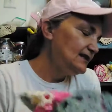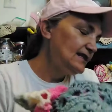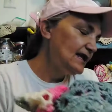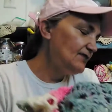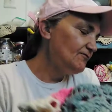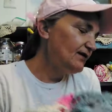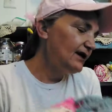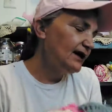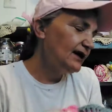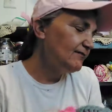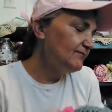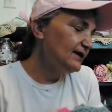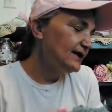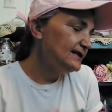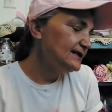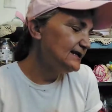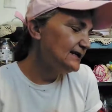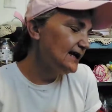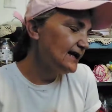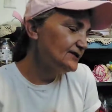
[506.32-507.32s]
They
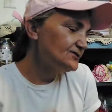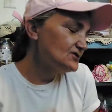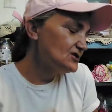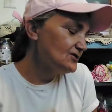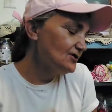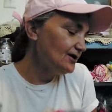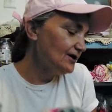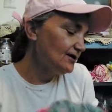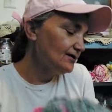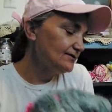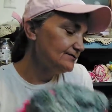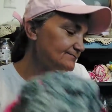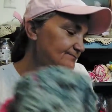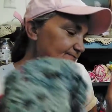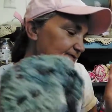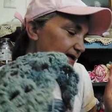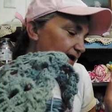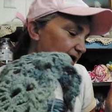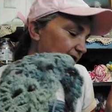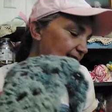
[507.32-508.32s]
recommend an H hook.
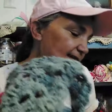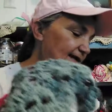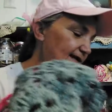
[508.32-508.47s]
I